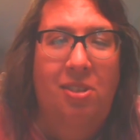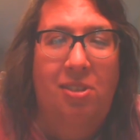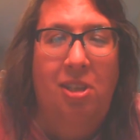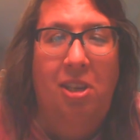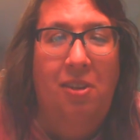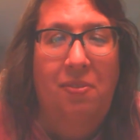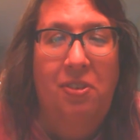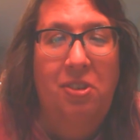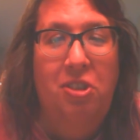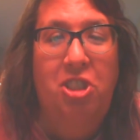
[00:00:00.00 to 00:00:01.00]
They can't
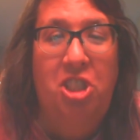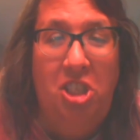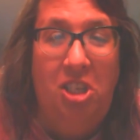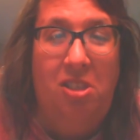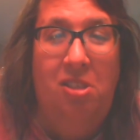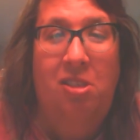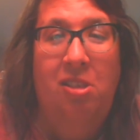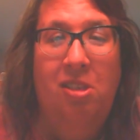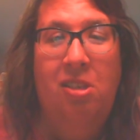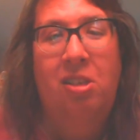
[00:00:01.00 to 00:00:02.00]
feel shit,
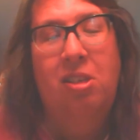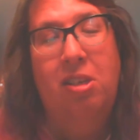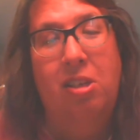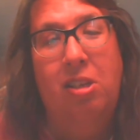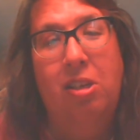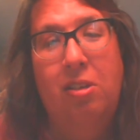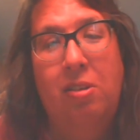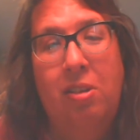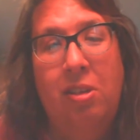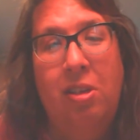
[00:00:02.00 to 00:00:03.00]
you know?
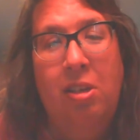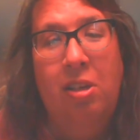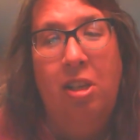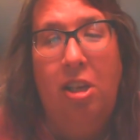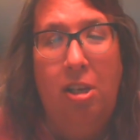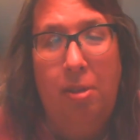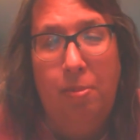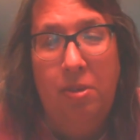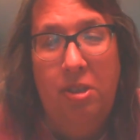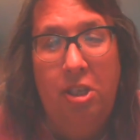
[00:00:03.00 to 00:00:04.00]
They can't
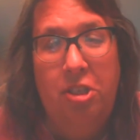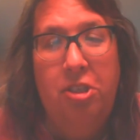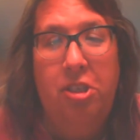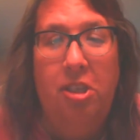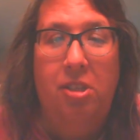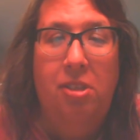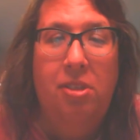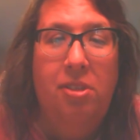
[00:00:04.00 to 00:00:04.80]
predict shit.